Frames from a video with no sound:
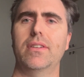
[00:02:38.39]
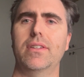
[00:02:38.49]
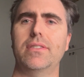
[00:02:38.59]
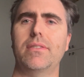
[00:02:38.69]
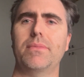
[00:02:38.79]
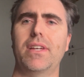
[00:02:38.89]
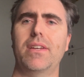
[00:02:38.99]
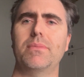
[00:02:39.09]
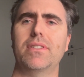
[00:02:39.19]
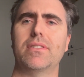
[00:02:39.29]

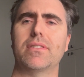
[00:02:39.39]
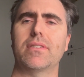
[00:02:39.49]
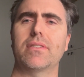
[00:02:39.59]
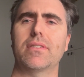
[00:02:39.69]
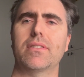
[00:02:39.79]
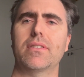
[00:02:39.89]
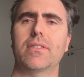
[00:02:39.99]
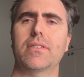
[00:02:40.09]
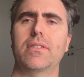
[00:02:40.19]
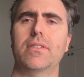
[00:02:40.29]
sometimes it's
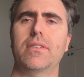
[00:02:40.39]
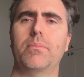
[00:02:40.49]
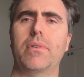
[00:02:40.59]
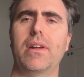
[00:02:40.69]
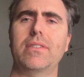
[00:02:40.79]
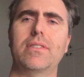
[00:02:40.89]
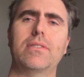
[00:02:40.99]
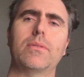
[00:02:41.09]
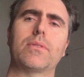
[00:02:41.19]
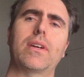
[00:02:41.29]
good to process
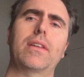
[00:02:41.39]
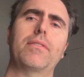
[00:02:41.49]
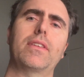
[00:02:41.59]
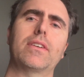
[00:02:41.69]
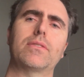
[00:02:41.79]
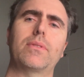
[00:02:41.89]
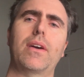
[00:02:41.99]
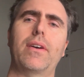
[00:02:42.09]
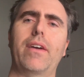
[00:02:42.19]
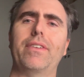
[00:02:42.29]
those kind of things
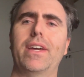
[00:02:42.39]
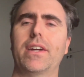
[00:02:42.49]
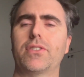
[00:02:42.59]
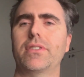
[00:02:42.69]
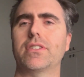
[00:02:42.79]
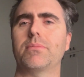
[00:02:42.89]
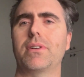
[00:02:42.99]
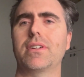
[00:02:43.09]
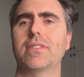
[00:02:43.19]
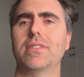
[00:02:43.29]
without having to actually
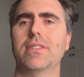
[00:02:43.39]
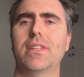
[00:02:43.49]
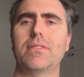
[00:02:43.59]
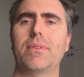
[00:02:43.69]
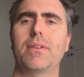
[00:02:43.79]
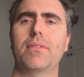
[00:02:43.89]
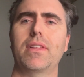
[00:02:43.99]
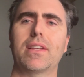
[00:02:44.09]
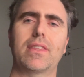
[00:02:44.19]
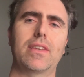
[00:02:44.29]
experience it, and that's why I
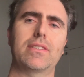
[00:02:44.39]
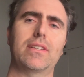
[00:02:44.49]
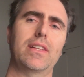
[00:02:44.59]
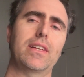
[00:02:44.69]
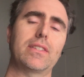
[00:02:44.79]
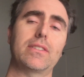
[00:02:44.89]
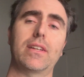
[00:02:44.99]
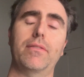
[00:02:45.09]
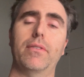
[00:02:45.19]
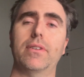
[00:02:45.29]
like this, and I like The
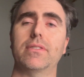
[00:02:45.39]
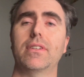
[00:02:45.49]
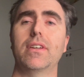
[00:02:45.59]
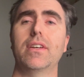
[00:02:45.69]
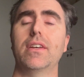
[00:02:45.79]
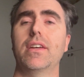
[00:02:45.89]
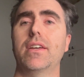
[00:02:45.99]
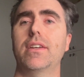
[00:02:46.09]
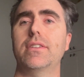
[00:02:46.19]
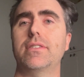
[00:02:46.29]
Silent Voice.
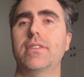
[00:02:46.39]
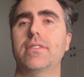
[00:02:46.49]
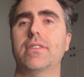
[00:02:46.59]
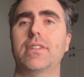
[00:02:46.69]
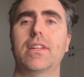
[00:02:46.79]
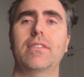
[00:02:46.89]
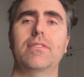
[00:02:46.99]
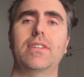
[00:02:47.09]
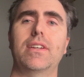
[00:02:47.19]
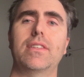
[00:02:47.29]
Is this the 10 out of
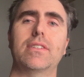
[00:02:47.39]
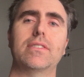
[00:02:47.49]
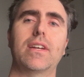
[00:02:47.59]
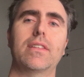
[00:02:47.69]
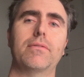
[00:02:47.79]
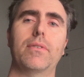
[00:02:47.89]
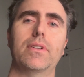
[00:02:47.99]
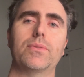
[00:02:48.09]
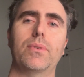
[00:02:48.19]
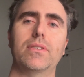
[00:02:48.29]
10 that A Silent
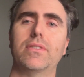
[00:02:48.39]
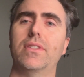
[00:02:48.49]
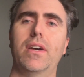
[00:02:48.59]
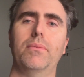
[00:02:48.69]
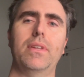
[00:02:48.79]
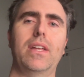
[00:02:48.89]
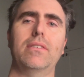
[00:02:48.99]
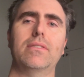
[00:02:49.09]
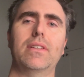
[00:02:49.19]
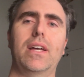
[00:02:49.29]
Voice was? No, not
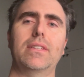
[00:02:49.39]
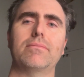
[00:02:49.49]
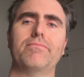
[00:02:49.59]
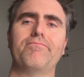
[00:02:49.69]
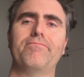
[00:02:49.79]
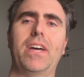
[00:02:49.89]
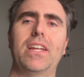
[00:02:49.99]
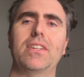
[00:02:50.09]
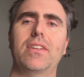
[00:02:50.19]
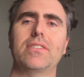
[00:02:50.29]
at
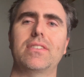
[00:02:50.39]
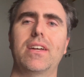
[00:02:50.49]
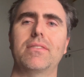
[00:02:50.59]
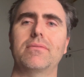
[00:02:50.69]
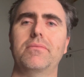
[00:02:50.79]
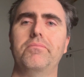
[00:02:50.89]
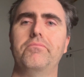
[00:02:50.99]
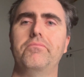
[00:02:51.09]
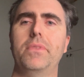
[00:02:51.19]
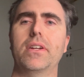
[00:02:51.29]
all. It's not
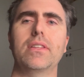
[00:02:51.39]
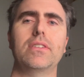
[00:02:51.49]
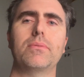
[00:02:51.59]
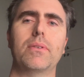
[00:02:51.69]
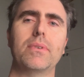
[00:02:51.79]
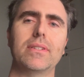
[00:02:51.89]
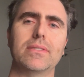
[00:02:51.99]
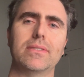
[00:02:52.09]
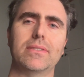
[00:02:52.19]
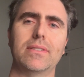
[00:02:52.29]
nearly as well
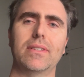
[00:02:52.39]
written.